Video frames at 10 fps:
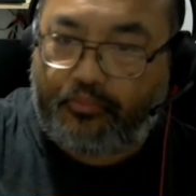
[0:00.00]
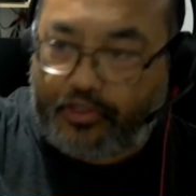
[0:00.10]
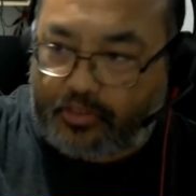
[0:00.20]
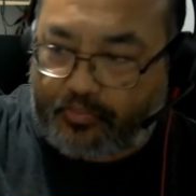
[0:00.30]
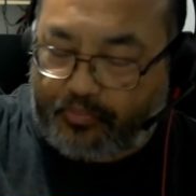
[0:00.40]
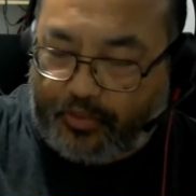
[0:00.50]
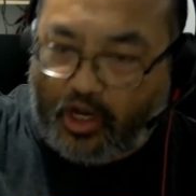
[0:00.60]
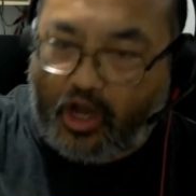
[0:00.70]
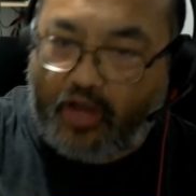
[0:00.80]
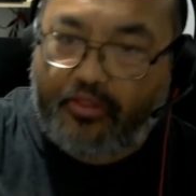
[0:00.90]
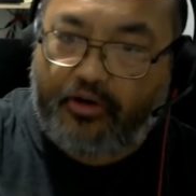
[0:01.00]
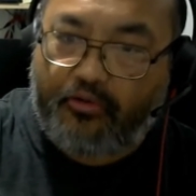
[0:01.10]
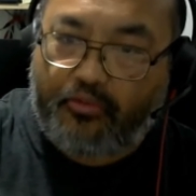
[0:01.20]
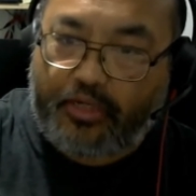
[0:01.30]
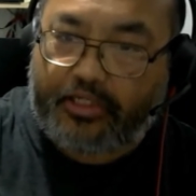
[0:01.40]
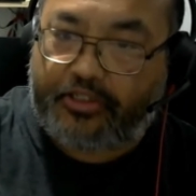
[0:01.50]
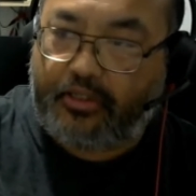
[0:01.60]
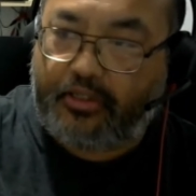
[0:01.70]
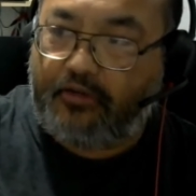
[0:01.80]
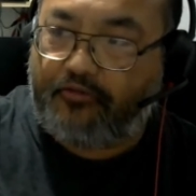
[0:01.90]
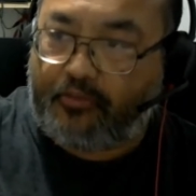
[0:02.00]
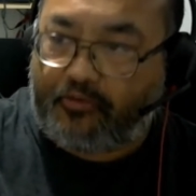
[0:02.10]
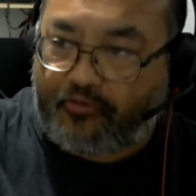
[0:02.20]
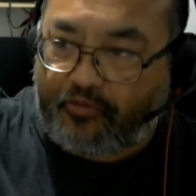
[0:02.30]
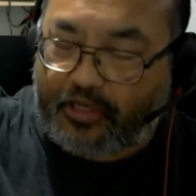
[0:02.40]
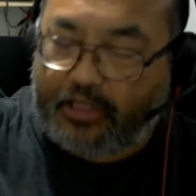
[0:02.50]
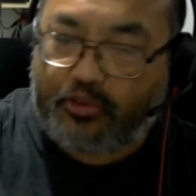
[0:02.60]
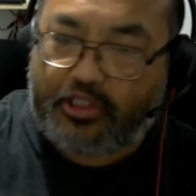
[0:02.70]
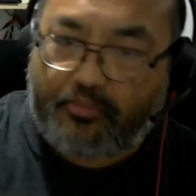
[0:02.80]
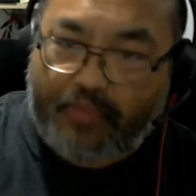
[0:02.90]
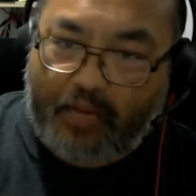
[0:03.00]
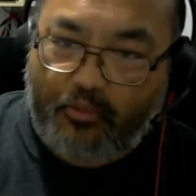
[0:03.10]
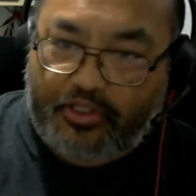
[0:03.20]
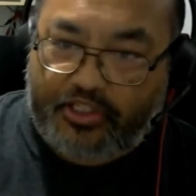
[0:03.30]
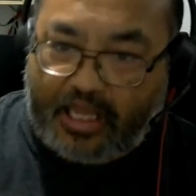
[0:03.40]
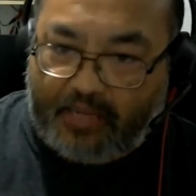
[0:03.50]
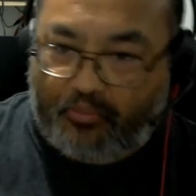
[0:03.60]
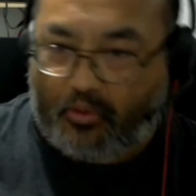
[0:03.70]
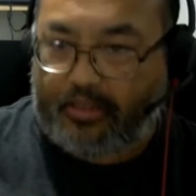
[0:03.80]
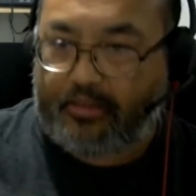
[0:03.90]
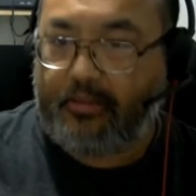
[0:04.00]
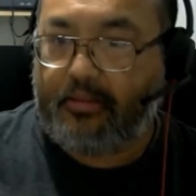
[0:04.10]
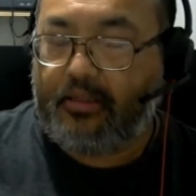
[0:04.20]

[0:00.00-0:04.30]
put us beyond their reach from a frequency bandwidth standpoint.